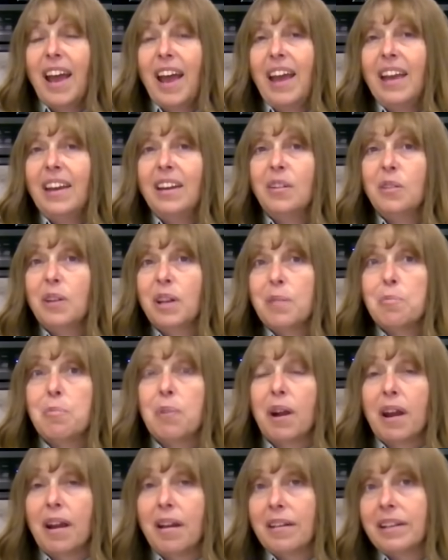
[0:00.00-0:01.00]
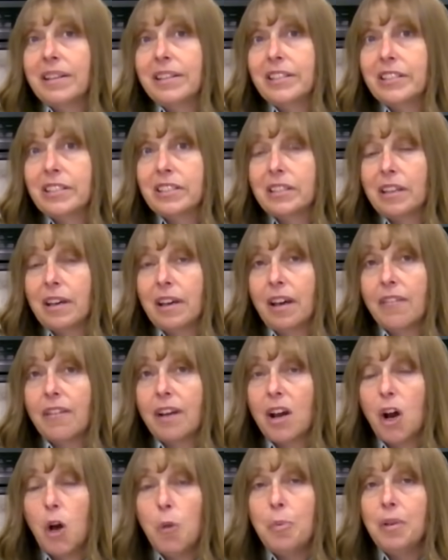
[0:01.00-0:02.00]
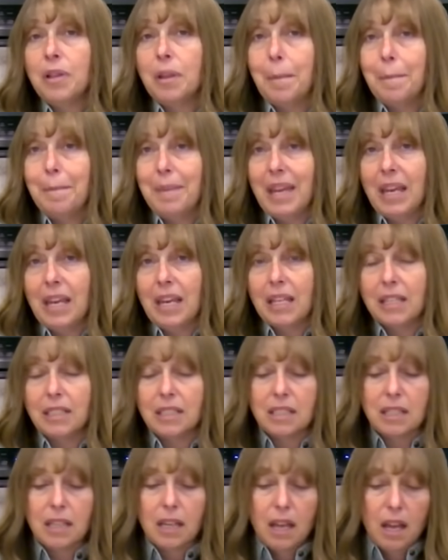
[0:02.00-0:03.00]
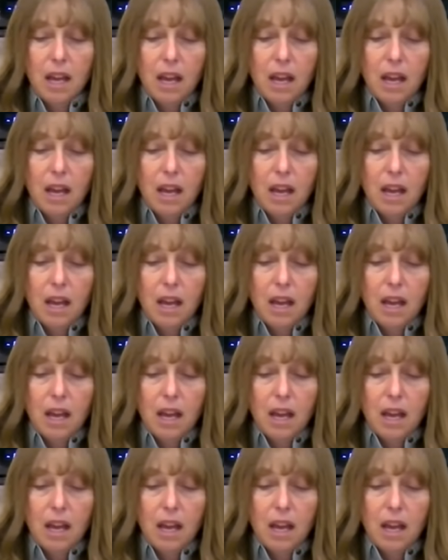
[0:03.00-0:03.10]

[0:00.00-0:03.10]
and it'll get brown in just a couple of minutes.